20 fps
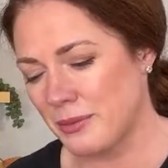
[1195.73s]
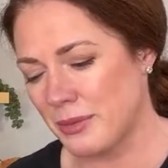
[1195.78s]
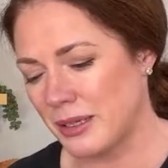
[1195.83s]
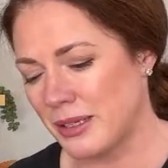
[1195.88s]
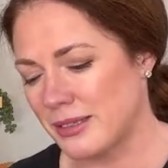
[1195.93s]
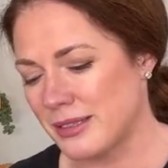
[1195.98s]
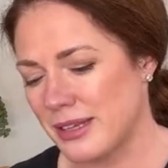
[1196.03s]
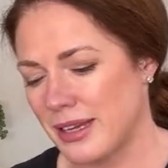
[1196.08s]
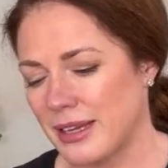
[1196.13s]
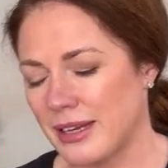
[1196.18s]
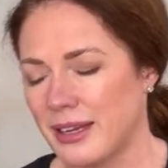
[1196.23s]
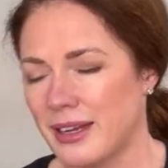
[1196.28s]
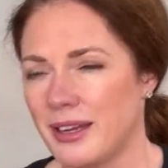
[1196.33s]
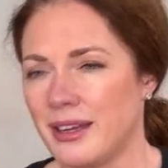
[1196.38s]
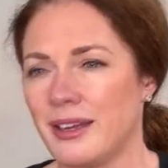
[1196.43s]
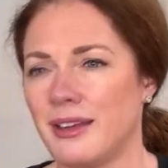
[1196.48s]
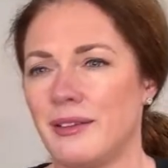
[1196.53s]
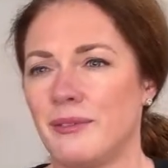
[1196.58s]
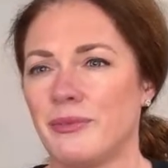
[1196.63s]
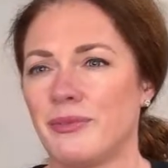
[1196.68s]
But it's like
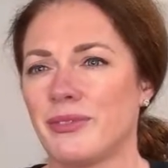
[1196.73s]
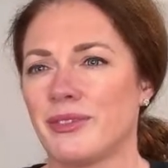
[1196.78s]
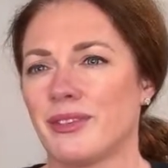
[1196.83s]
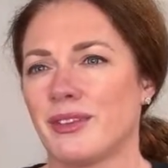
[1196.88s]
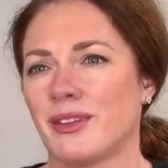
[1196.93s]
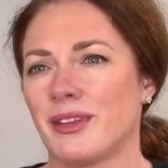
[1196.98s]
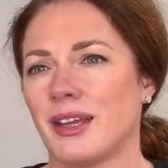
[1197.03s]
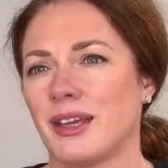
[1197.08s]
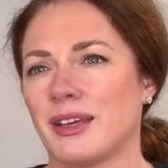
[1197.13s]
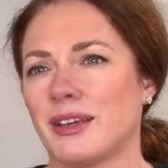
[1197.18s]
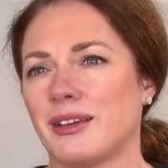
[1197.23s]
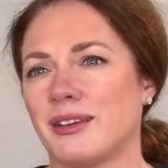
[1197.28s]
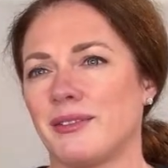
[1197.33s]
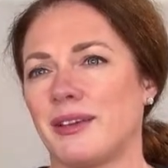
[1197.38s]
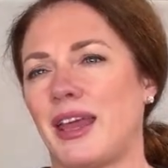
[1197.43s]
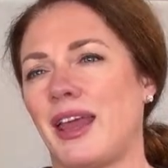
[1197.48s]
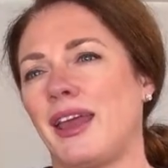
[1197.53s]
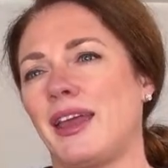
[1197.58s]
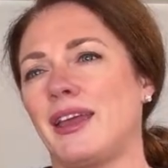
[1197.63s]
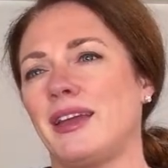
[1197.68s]
Like
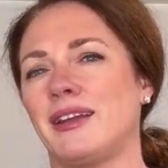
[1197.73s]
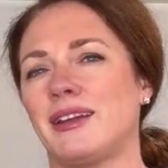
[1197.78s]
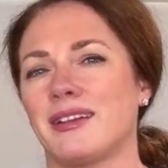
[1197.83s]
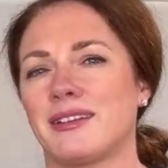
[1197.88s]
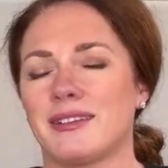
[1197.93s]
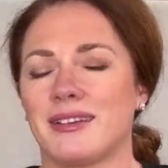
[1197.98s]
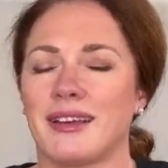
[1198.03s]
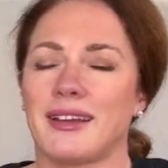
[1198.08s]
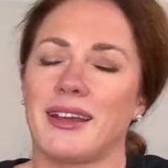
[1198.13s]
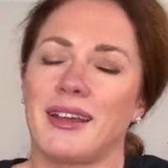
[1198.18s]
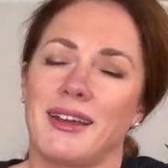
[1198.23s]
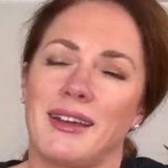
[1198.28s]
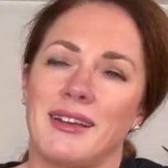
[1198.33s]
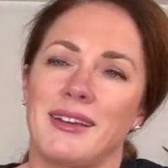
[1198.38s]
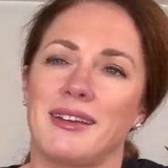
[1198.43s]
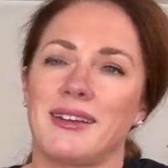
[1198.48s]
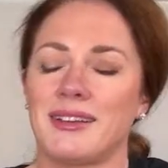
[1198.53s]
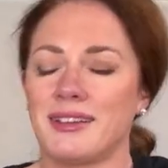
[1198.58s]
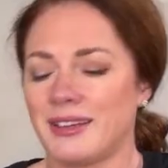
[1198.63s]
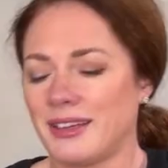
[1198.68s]
8, it's like,
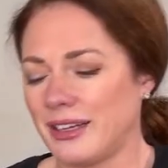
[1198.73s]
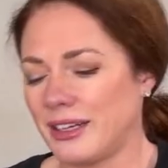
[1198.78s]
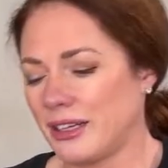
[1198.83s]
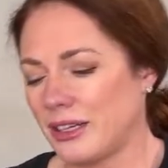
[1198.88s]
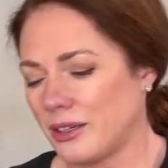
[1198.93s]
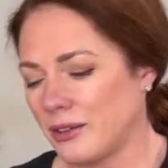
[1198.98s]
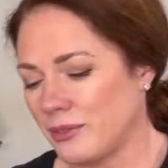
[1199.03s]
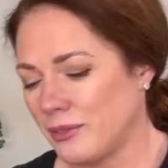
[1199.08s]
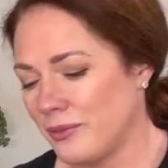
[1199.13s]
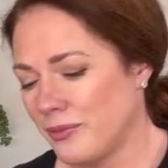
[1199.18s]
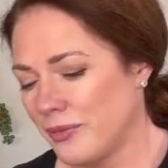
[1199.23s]
you know,